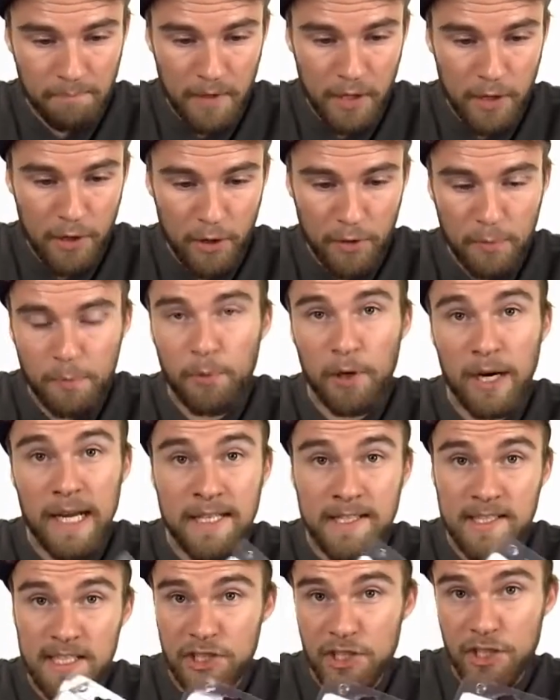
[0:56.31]

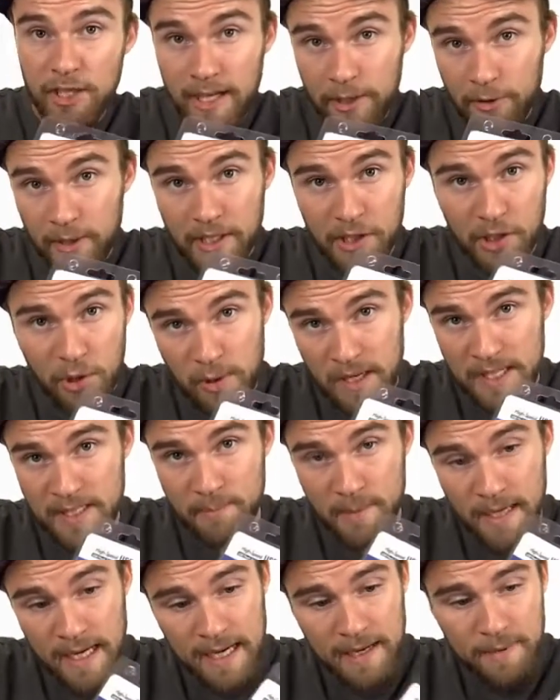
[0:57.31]
non-branded generic
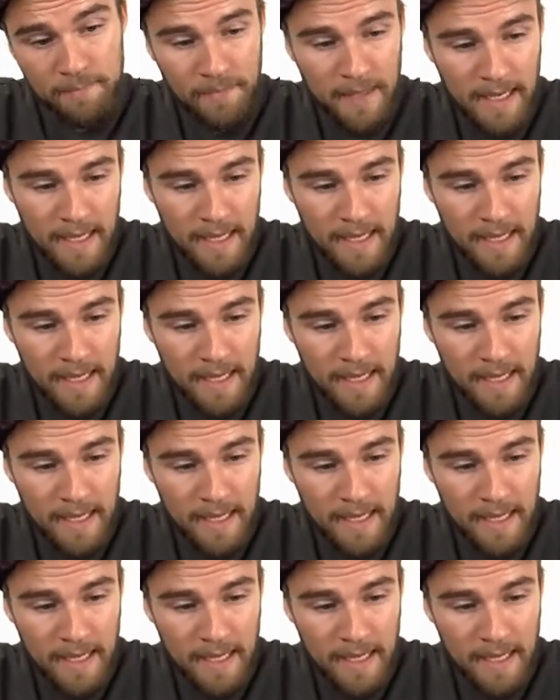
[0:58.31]
USB.